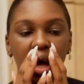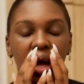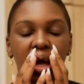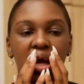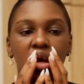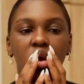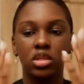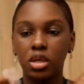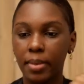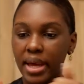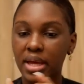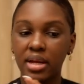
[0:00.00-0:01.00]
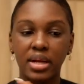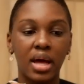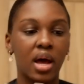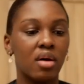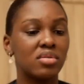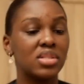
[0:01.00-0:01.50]
i took my hair
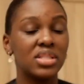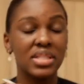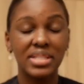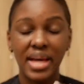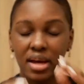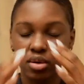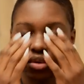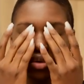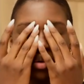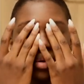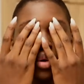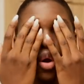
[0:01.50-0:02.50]
down detangled